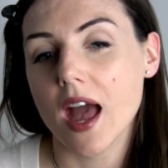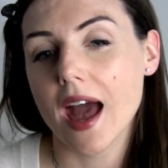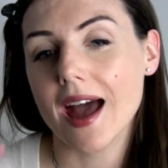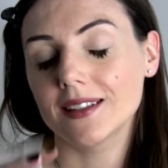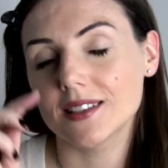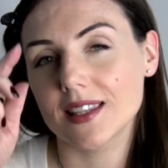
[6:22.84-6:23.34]

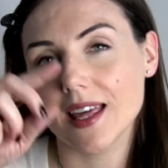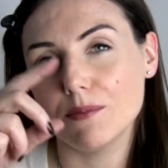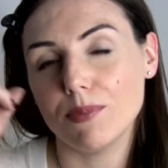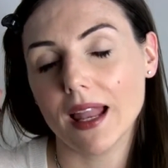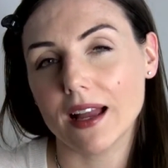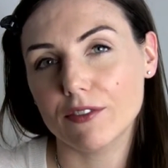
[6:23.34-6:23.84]
and then
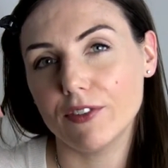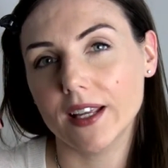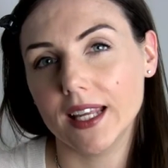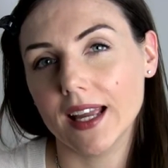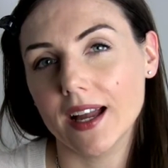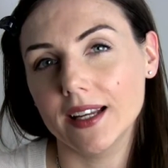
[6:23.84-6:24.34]
black
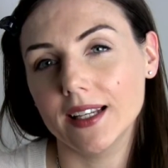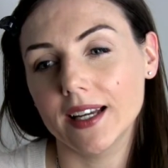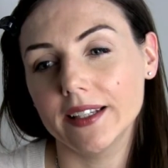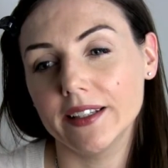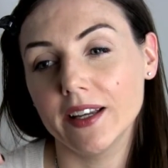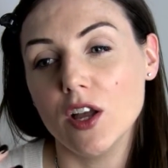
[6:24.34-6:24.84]
flicky
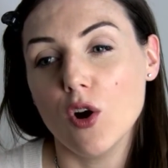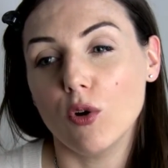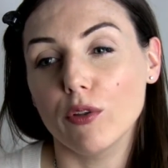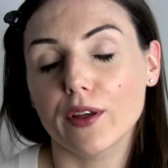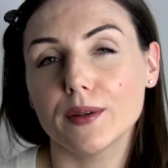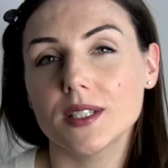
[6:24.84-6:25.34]
eyeliner,
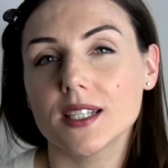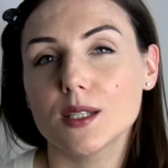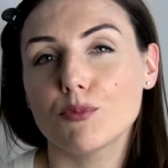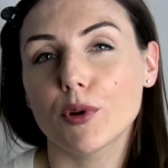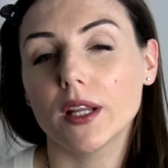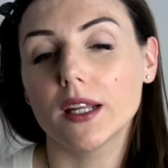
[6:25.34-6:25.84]
although it is a
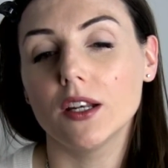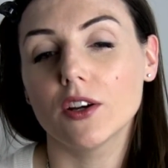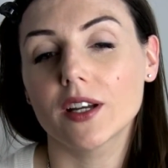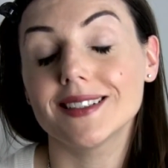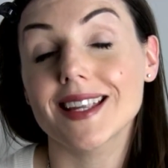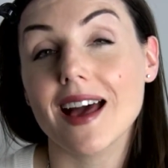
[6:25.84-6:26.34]
brilliant look.
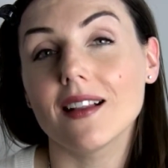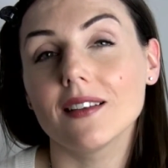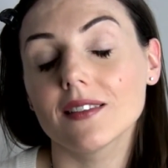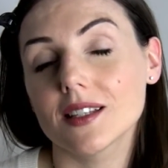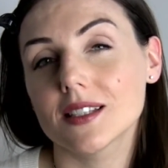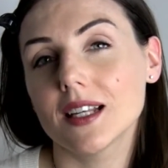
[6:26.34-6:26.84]
Adele,
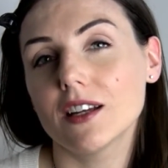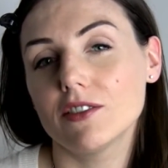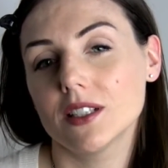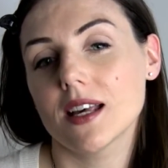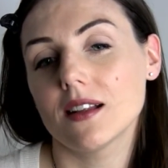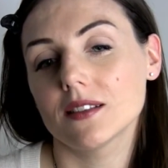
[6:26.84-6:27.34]
the singer
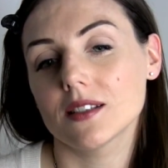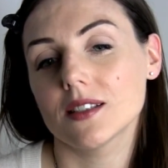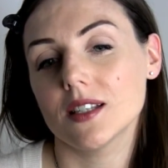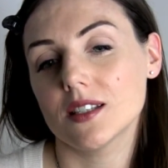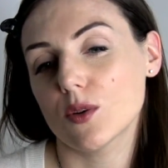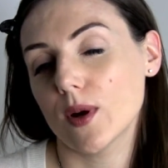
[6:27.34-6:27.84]
Adele, does
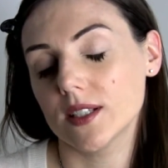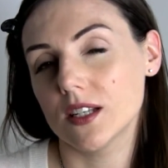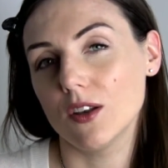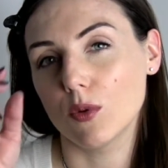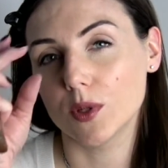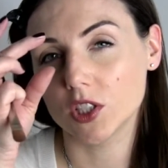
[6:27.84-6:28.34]
this quite a
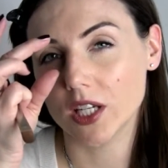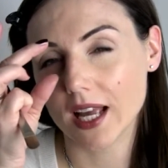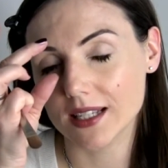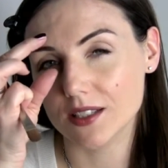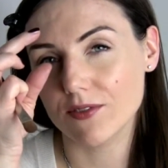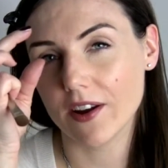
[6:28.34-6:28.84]
lot, where she
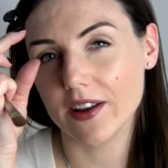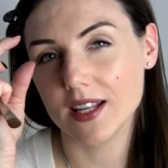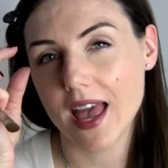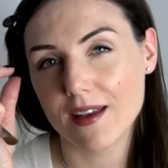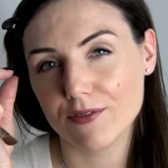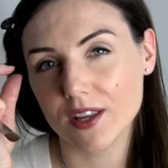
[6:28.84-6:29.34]
has a very
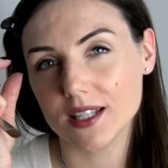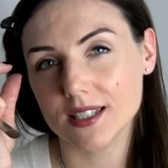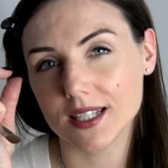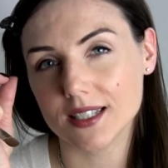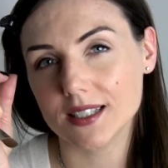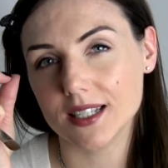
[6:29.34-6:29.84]
heavy
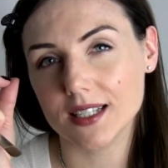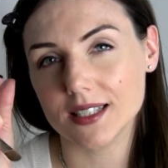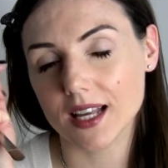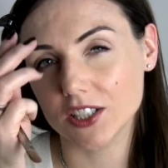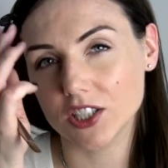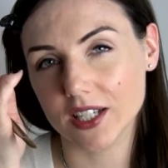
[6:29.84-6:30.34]
60s
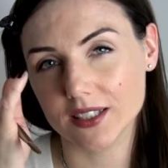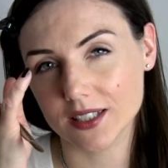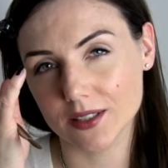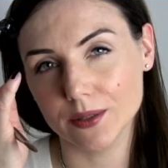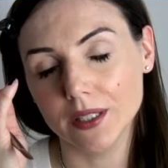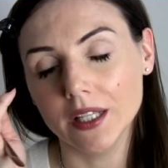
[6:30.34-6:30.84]

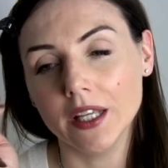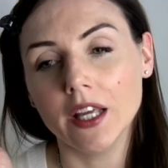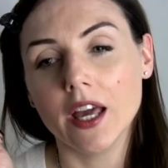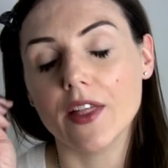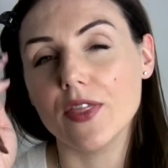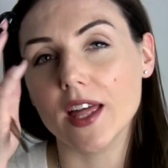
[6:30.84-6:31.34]
eyeshadow
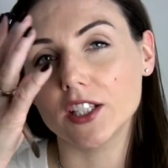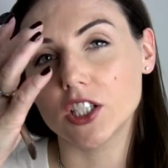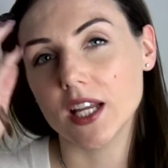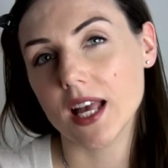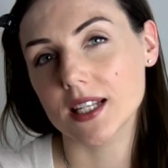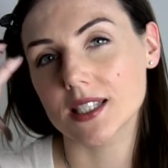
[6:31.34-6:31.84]
and then
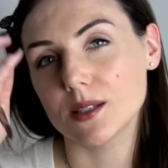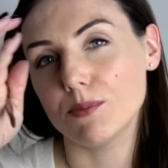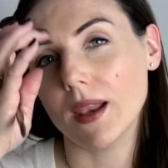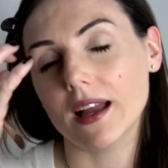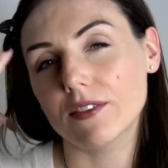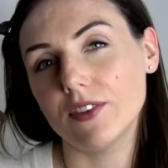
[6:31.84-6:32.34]
she has the
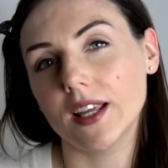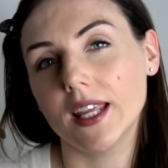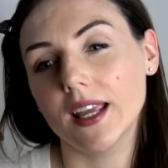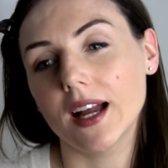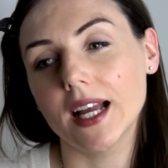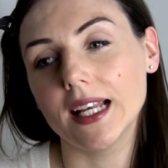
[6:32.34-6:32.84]
black
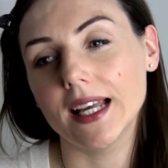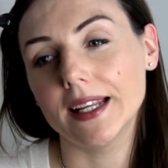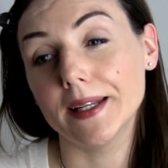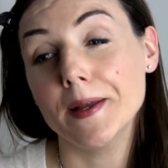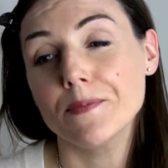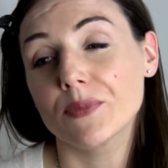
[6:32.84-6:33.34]
flicky
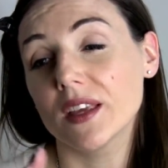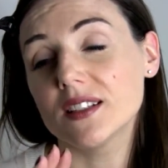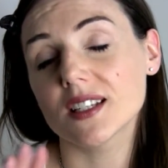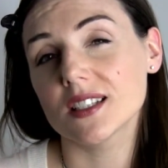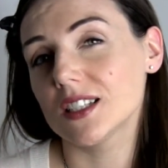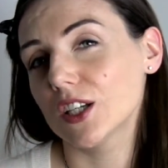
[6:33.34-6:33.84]
eyeliner, and it
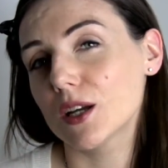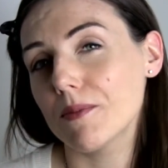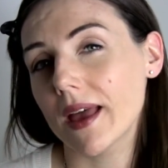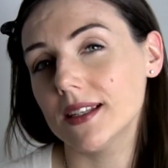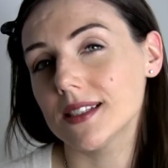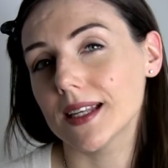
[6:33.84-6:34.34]
does look
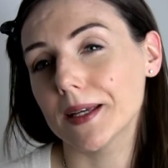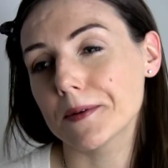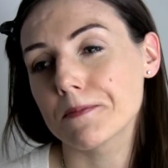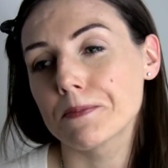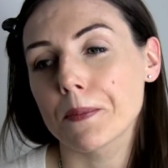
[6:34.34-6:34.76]
amazing